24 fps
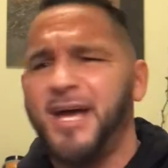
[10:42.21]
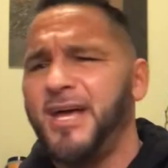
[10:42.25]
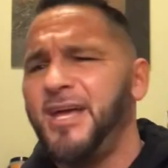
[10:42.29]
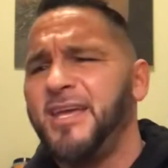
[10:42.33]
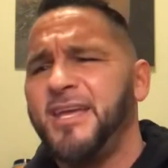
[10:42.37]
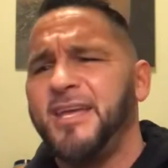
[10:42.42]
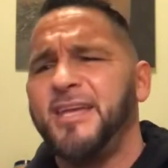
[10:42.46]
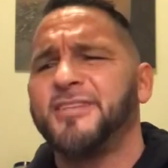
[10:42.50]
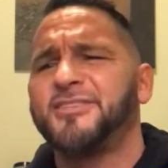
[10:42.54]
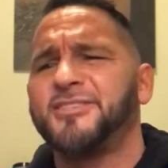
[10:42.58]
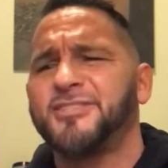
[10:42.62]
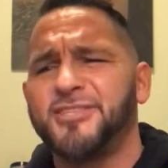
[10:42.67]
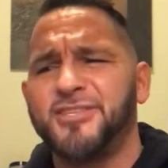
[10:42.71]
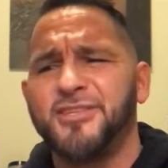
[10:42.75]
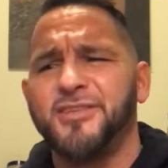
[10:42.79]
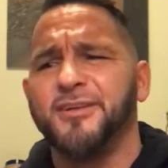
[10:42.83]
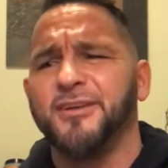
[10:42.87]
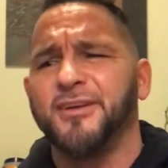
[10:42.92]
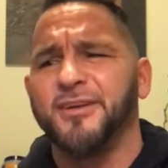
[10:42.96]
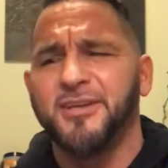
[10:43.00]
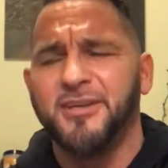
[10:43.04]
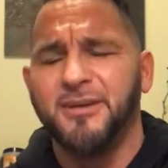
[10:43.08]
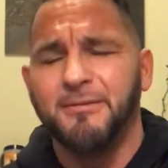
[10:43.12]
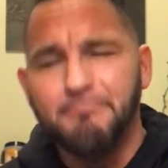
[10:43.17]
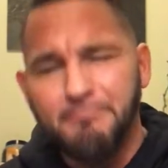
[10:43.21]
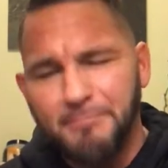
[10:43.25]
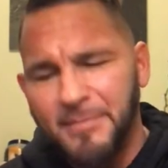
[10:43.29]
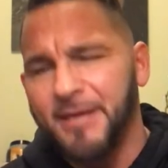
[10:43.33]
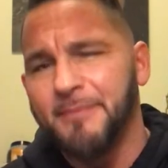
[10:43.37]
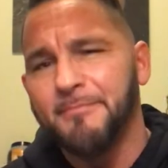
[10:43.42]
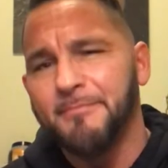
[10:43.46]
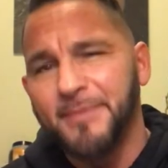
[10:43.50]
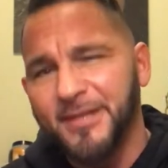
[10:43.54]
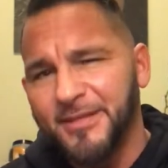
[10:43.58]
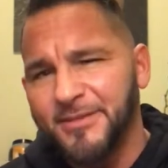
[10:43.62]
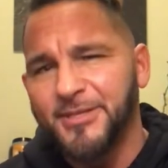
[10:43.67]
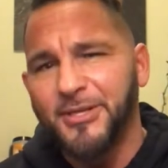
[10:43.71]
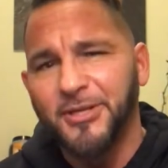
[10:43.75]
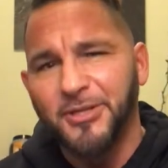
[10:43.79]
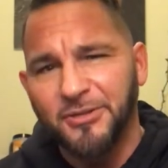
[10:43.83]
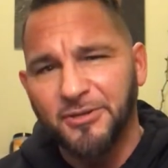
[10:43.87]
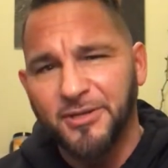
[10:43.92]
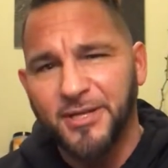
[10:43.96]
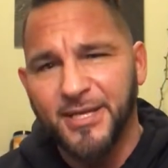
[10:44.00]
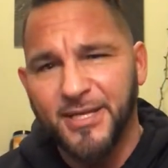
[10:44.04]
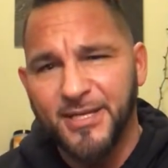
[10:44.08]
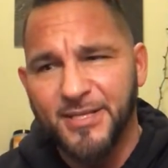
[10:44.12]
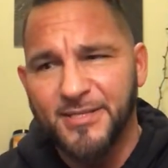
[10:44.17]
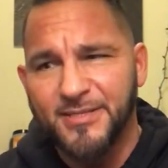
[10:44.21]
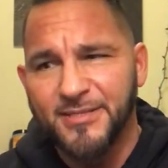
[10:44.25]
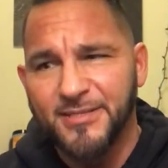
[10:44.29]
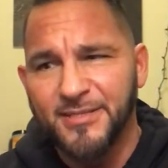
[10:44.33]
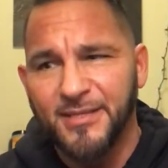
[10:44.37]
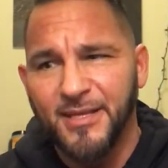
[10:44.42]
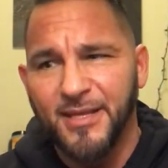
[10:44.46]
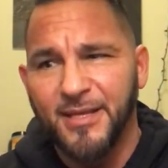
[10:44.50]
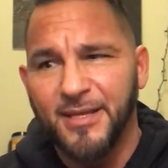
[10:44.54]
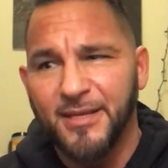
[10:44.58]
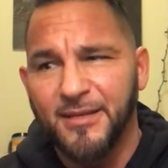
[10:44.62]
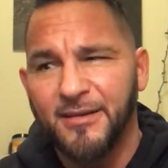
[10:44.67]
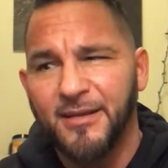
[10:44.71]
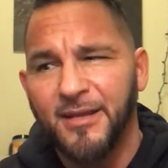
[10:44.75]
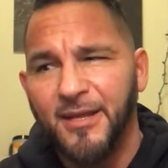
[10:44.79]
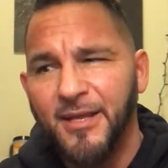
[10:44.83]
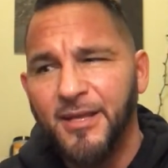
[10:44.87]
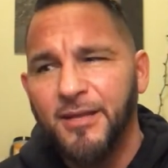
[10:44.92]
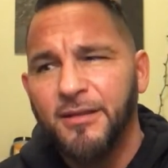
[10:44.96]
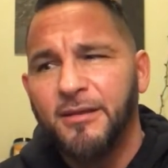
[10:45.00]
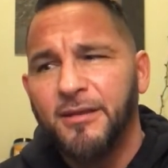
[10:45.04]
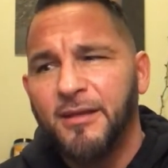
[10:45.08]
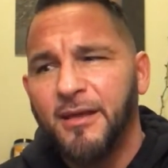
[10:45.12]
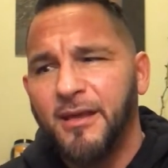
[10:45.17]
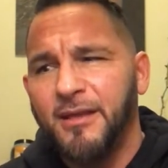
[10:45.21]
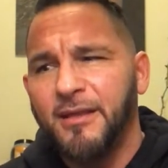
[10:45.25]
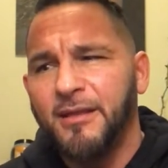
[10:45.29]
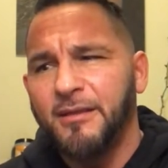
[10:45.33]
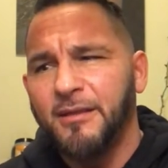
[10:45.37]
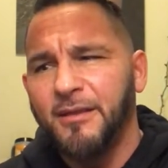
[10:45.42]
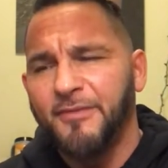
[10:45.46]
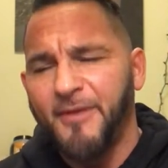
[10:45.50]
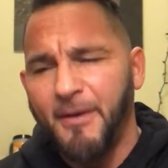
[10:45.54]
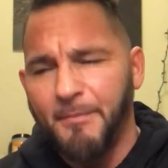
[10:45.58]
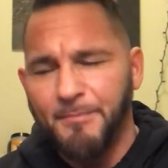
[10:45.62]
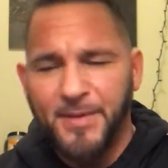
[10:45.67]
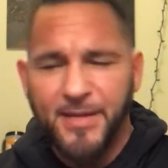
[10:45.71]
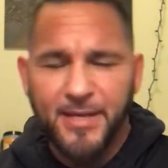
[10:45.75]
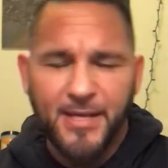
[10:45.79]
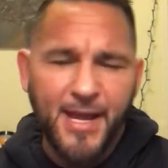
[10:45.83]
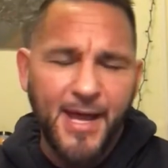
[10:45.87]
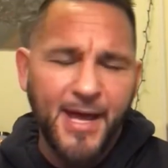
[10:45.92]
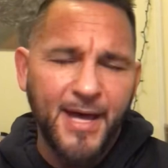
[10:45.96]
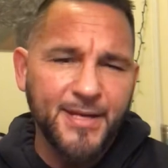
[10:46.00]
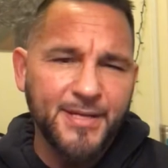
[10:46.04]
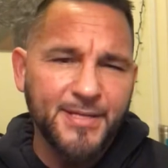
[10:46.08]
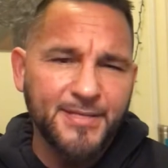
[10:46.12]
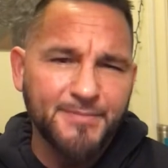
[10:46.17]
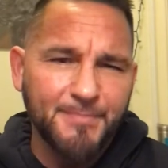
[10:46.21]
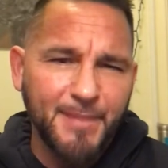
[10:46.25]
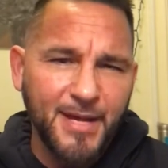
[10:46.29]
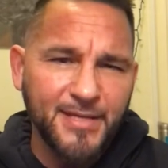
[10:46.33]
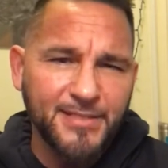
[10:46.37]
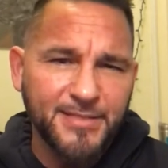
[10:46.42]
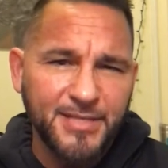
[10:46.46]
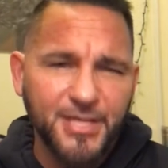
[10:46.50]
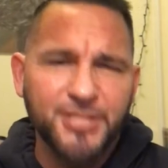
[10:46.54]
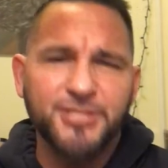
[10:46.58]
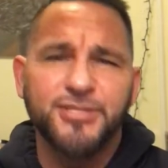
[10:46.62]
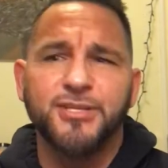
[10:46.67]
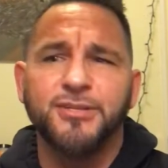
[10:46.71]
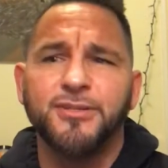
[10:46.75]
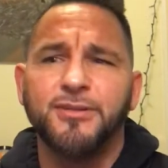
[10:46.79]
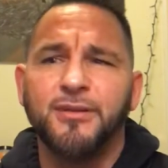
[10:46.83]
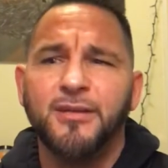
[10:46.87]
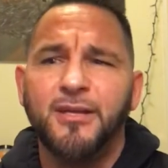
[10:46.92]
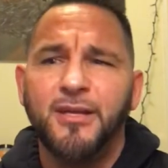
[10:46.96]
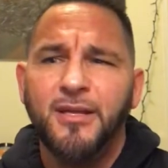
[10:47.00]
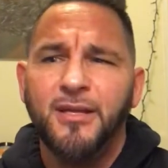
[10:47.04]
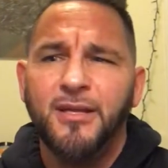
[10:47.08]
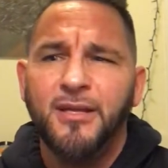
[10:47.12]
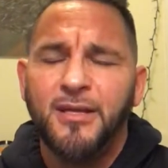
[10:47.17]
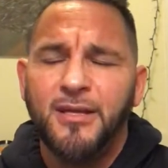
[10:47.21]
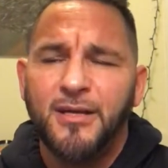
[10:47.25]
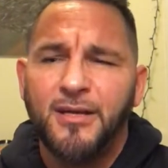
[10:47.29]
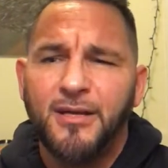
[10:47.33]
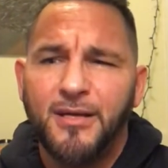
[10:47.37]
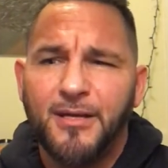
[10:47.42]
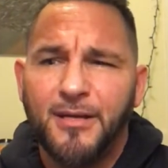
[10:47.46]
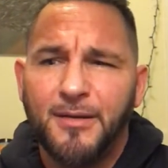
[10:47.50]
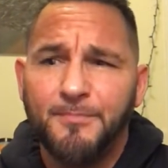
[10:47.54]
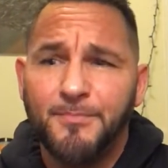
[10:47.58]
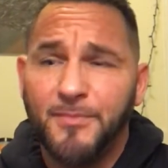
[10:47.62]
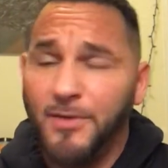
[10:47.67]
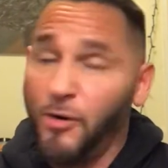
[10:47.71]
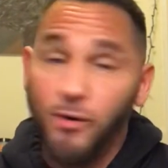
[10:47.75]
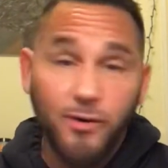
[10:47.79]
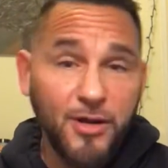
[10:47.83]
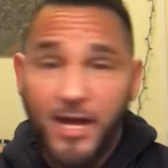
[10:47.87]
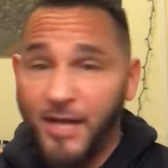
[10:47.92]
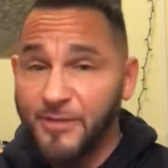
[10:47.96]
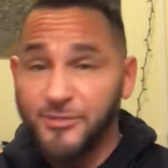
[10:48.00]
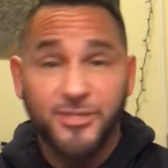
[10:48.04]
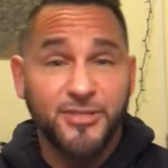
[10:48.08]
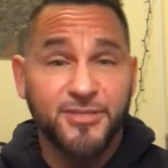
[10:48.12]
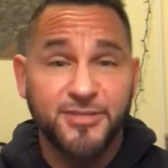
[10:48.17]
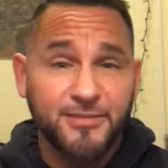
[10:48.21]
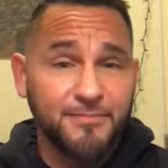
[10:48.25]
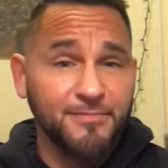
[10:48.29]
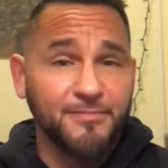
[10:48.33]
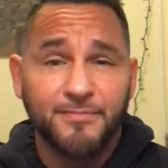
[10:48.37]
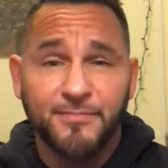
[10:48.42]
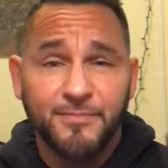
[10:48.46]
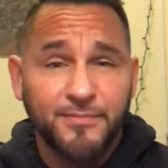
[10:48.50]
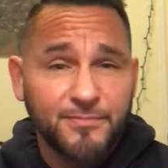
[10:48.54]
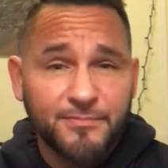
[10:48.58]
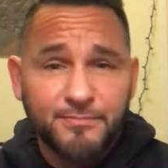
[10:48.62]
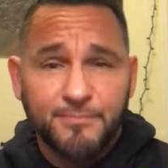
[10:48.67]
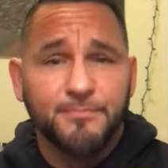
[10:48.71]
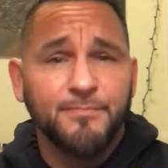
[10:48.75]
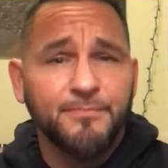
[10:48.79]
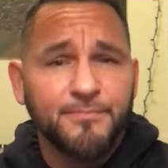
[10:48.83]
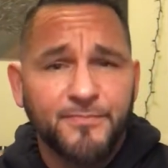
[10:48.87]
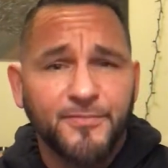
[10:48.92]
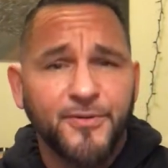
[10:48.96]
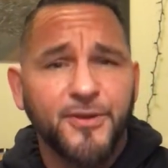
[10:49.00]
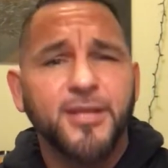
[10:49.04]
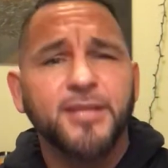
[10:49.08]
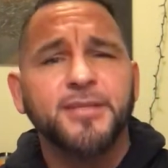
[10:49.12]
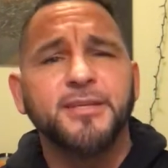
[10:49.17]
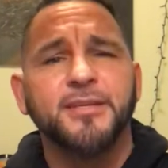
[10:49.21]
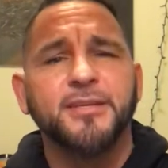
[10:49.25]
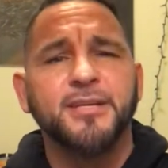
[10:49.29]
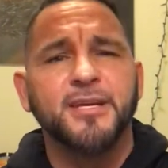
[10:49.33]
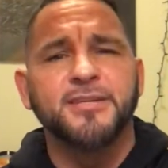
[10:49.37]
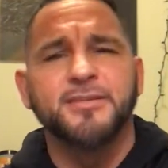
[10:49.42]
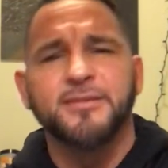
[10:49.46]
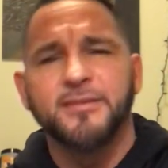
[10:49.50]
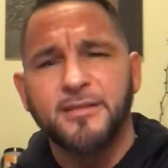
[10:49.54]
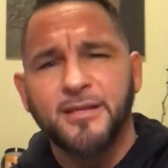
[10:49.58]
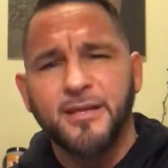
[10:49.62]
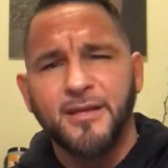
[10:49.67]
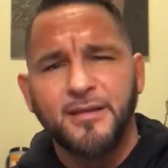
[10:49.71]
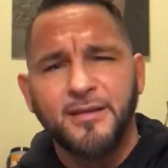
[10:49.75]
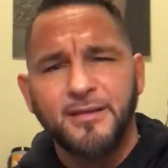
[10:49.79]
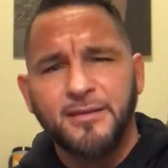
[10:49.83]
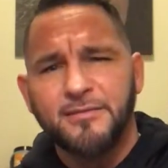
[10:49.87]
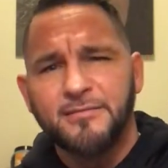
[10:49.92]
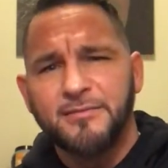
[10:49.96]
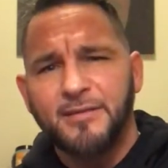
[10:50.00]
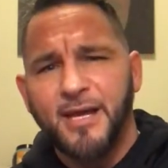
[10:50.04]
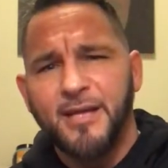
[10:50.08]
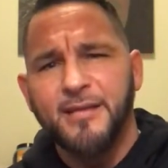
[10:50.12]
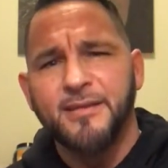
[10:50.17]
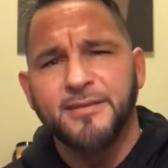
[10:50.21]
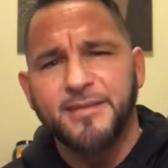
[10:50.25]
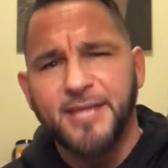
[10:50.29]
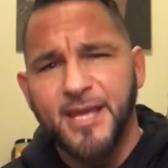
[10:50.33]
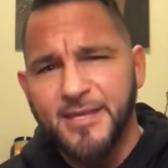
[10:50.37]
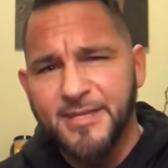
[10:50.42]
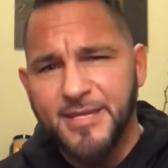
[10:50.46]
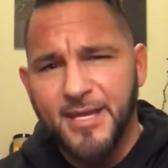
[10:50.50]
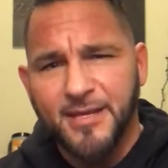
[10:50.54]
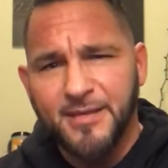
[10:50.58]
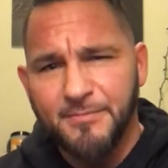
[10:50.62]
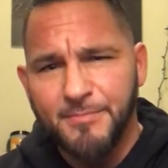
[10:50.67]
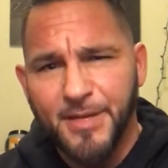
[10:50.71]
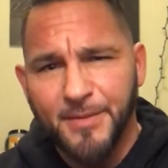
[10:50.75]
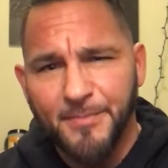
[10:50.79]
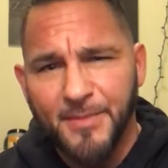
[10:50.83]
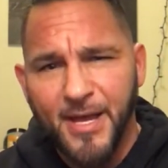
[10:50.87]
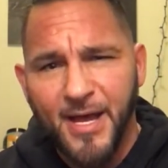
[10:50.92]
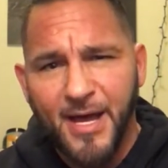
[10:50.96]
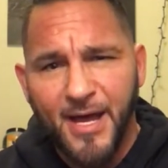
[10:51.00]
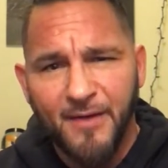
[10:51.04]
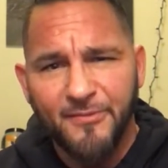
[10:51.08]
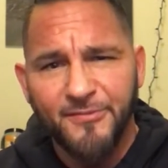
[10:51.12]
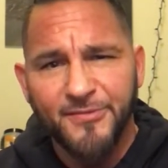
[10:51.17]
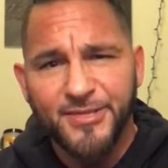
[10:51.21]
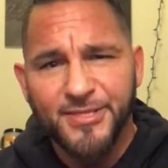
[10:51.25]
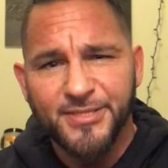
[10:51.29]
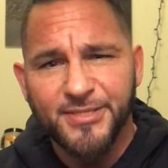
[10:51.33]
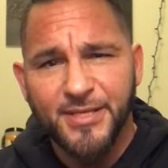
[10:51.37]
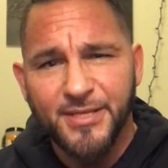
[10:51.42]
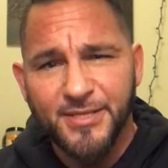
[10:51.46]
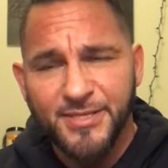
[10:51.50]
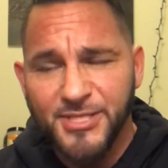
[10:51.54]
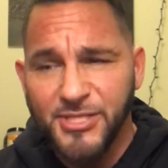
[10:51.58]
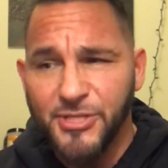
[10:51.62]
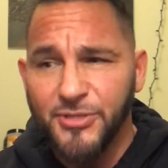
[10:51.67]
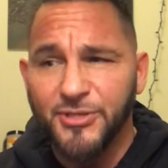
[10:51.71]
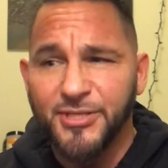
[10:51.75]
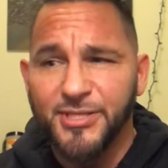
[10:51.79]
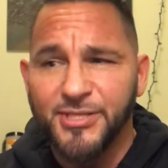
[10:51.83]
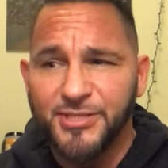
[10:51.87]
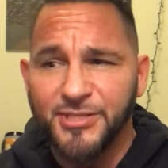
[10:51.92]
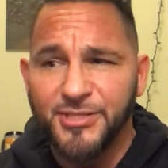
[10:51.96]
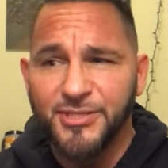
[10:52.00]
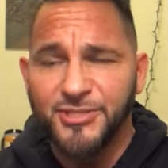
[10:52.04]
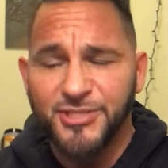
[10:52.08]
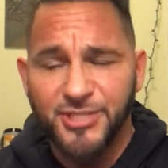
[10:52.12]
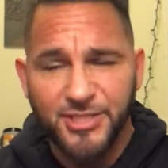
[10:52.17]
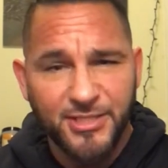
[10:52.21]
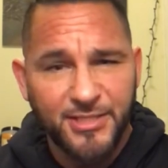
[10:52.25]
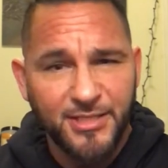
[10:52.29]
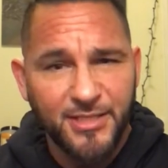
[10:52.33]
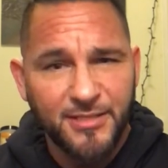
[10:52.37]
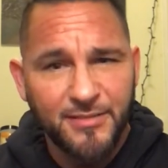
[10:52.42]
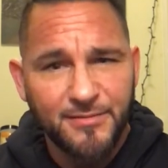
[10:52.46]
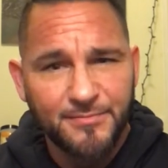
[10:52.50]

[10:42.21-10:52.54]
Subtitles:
it's the commitment to your kids. And if I'm being honest, my addiction, or I'll just forget the addiction. I didn't take that commitment obviously as serious as she did.